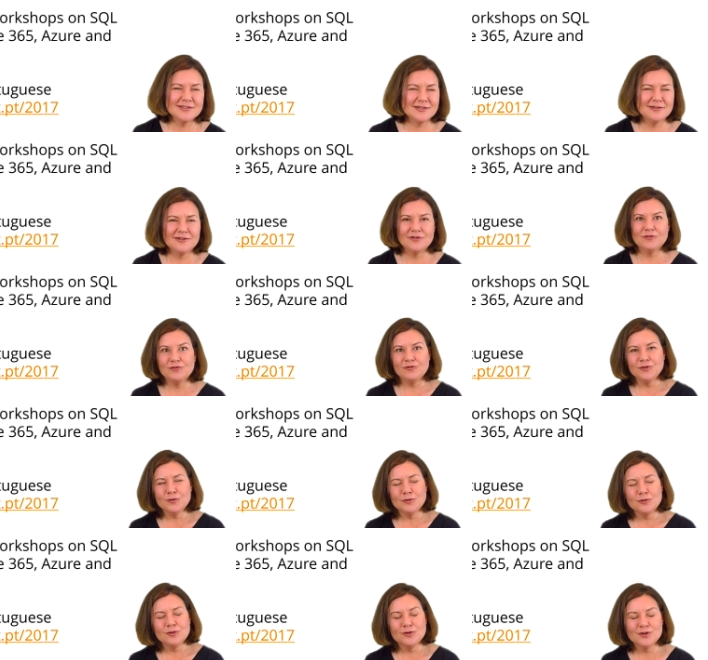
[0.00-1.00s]
and the
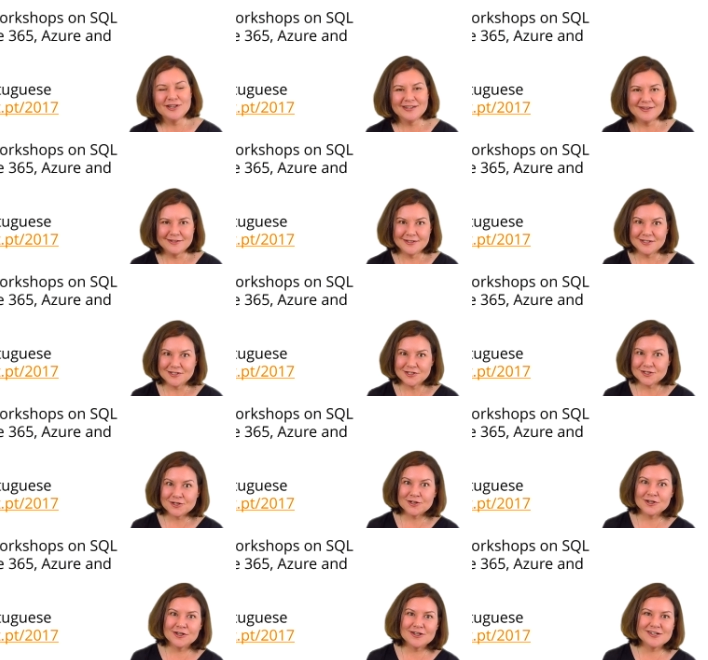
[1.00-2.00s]
food and the
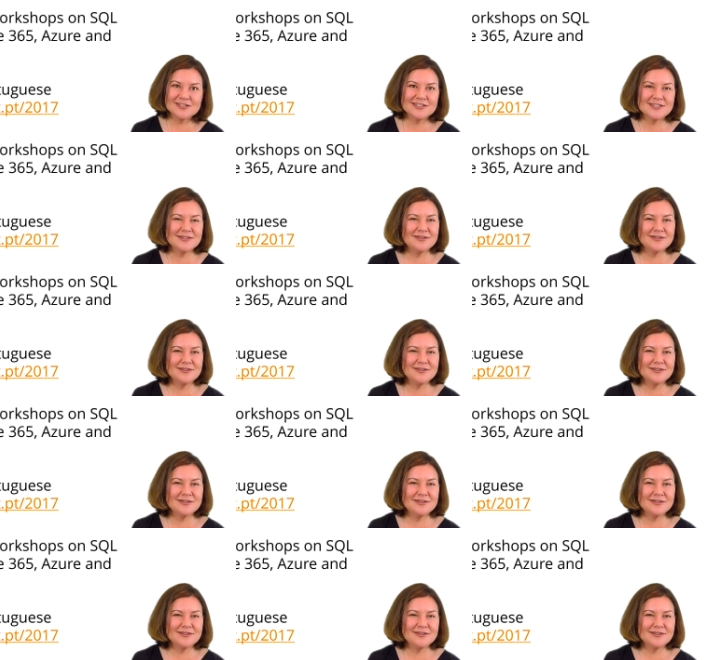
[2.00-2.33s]
desserts